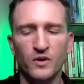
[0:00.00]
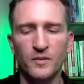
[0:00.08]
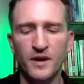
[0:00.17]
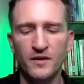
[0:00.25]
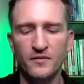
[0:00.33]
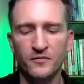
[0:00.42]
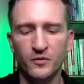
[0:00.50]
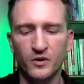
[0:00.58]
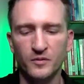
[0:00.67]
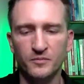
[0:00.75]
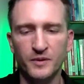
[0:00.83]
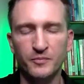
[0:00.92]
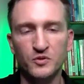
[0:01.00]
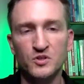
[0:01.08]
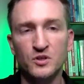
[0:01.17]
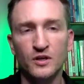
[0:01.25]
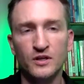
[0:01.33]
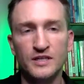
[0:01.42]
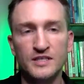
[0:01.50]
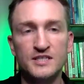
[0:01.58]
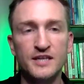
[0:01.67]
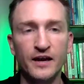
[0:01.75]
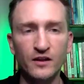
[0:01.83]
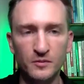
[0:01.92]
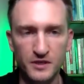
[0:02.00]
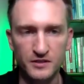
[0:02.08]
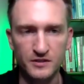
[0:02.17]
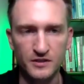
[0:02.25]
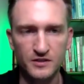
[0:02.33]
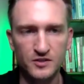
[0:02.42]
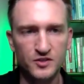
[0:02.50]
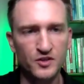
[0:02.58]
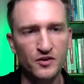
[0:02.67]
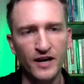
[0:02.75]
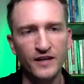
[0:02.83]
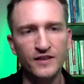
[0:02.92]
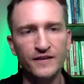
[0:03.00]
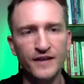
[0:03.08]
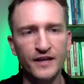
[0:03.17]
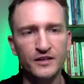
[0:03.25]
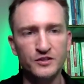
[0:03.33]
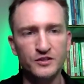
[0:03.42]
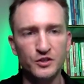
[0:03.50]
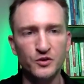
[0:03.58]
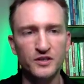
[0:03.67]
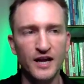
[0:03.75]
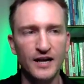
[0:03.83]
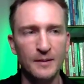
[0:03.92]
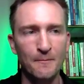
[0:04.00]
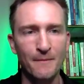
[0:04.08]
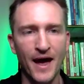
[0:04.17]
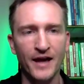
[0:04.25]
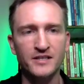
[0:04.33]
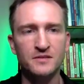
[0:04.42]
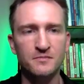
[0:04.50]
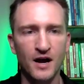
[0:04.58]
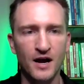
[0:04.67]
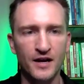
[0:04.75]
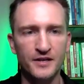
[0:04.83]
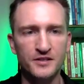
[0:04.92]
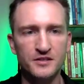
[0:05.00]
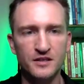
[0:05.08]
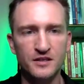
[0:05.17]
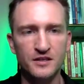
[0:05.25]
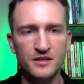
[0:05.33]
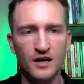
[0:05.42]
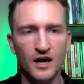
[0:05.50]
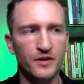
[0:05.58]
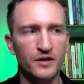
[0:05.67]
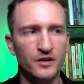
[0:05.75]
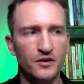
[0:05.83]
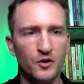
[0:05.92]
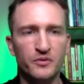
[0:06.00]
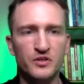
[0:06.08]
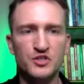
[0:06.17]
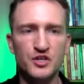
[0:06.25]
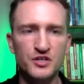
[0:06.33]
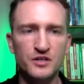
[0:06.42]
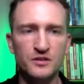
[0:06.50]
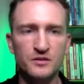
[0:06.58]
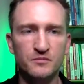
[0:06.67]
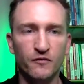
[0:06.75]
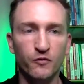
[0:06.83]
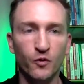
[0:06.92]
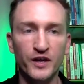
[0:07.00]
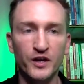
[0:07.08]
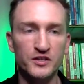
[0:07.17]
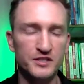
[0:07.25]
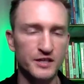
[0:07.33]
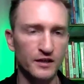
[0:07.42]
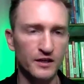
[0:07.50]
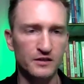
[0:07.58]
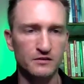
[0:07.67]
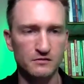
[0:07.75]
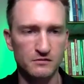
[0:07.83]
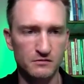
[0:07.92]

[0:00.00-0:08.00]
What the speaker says: Now, what about for people looking to sell a business? Is there anything they can do to kind of maximize their position before they go to sell it?